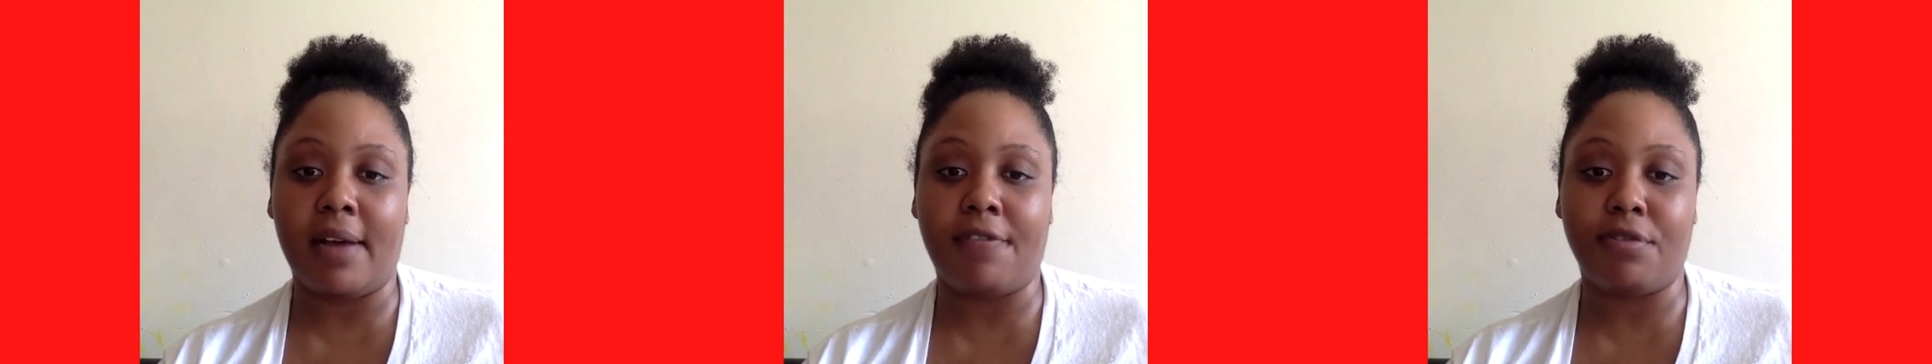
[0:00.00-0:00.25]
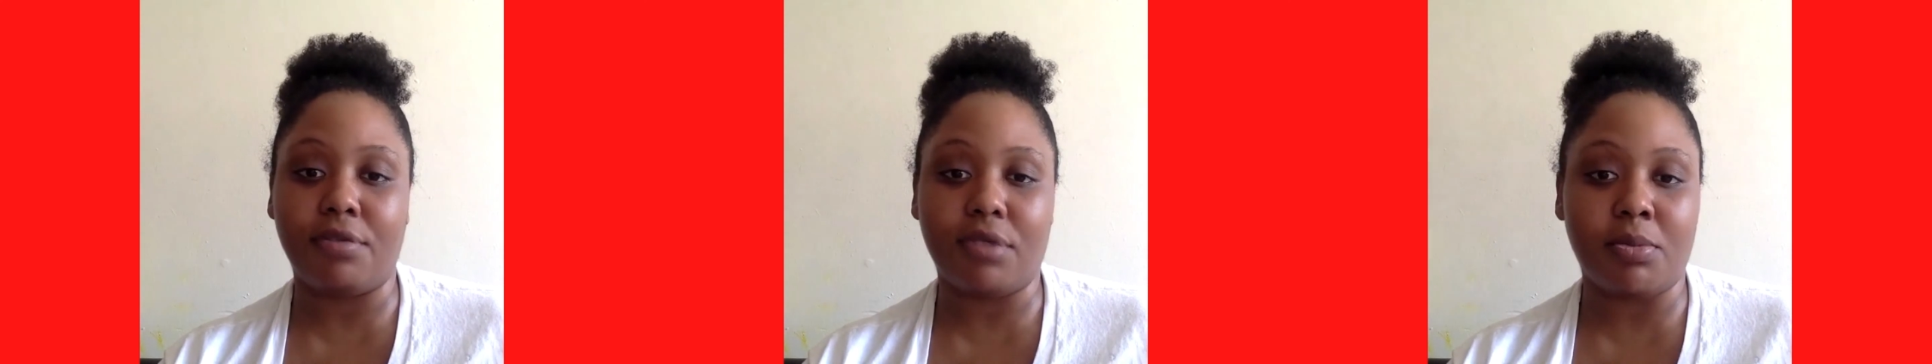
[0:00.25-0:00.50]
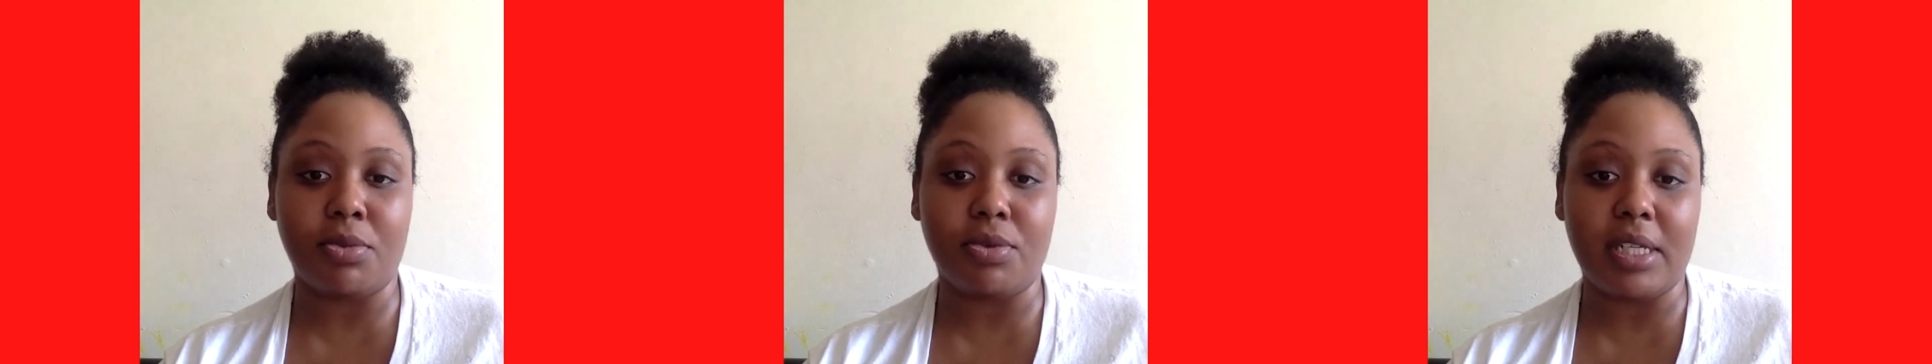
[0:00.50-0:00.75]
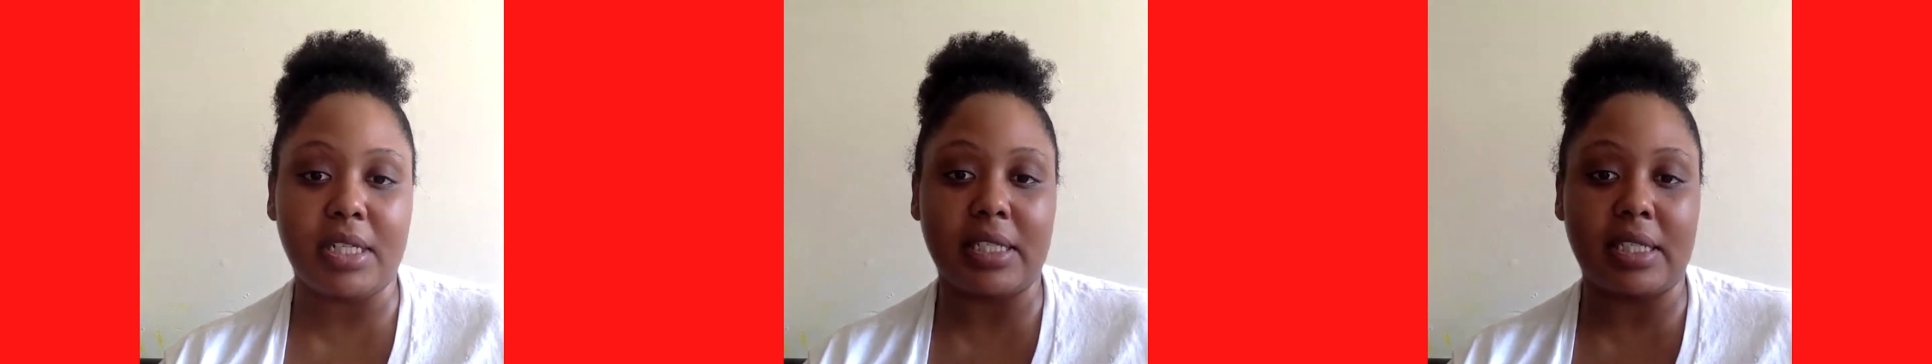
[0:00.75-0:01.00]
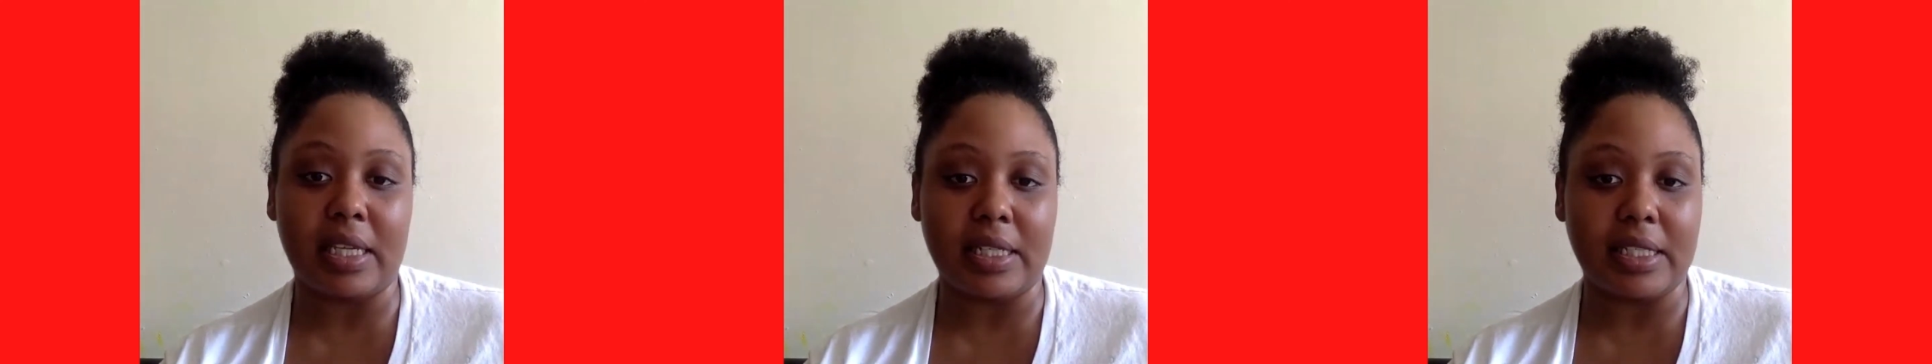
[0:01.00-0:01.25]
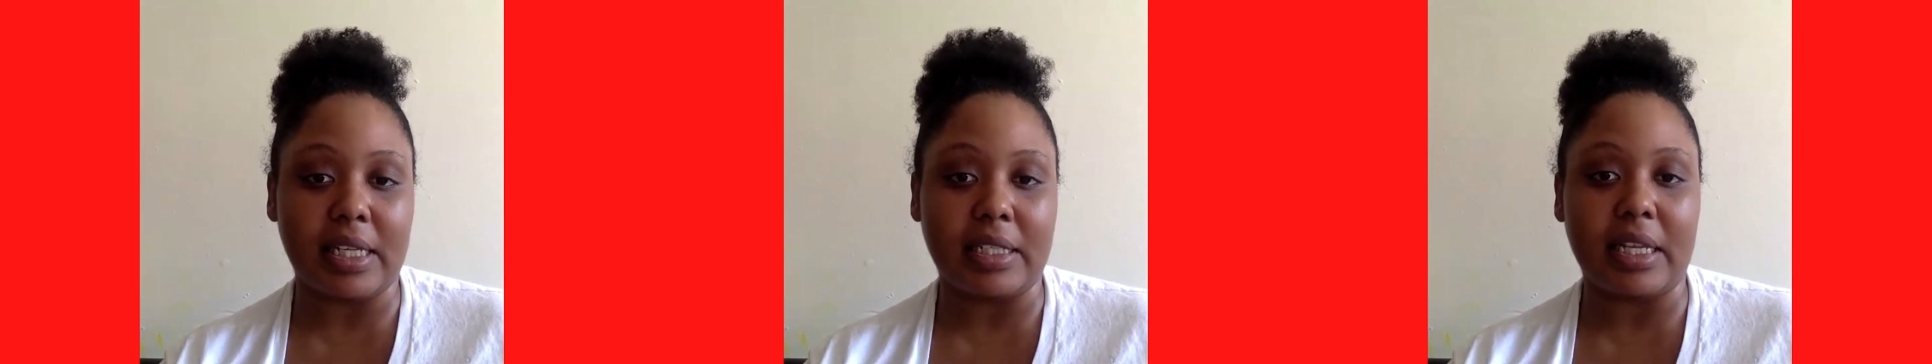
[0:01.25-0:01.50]
fruit smoothies and
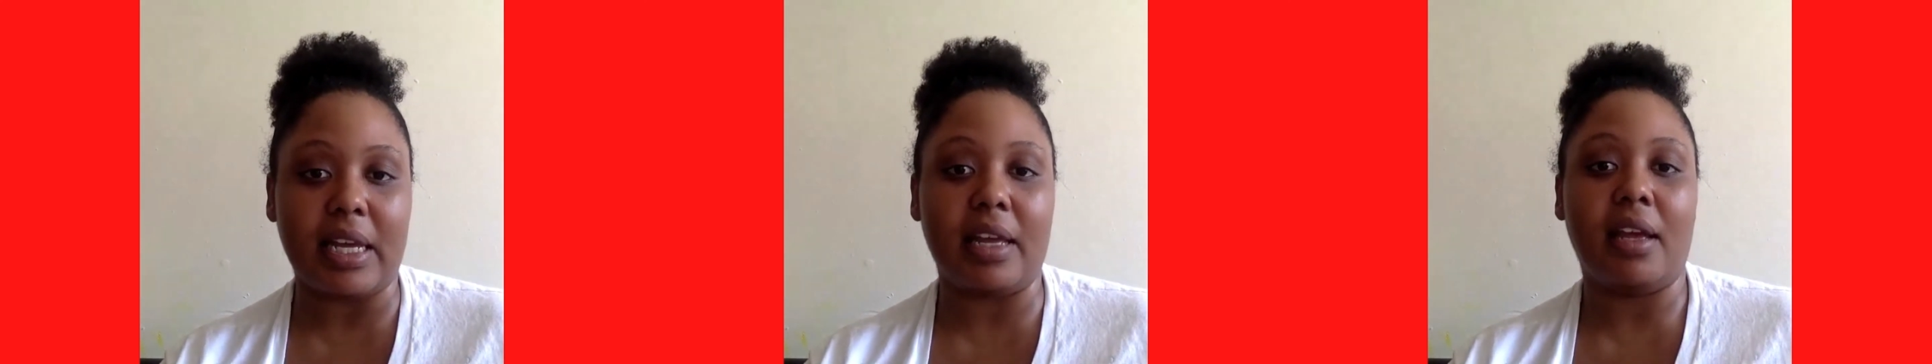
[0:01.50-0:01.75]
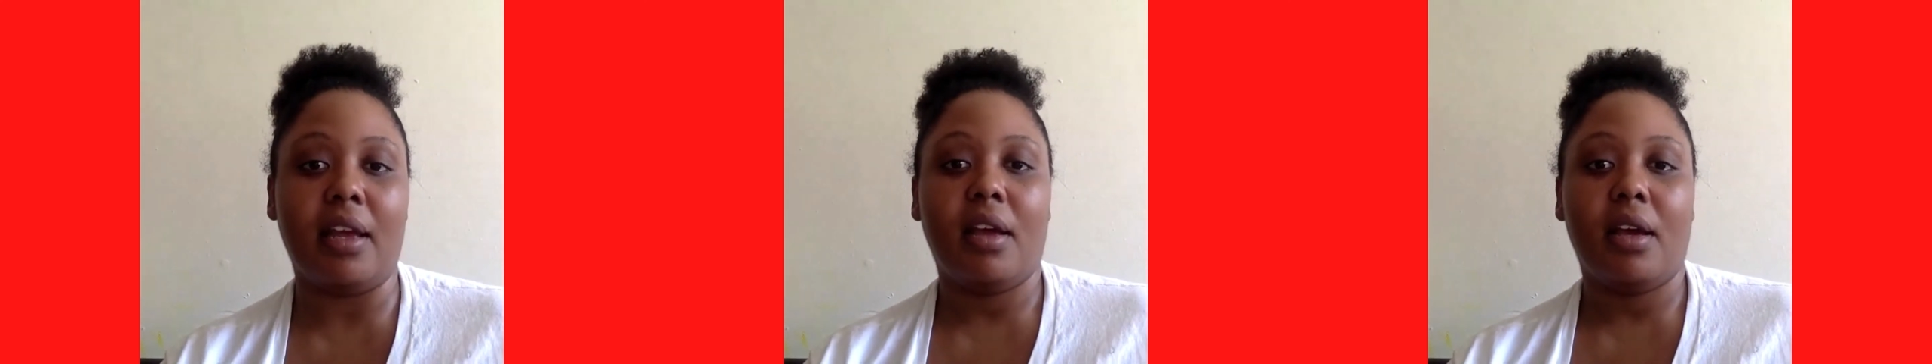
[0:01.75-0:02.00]
things like that,